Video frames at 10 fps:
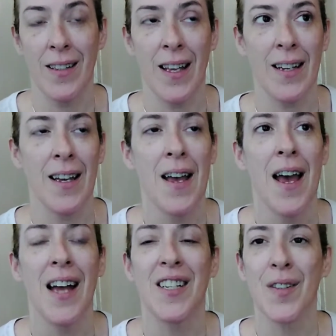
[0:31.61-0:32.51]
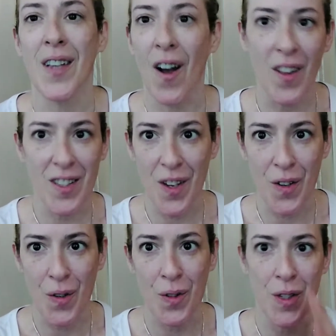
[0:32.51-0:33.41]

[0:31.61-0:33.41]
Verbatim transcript: Like, and she was like, oh, that's so cool.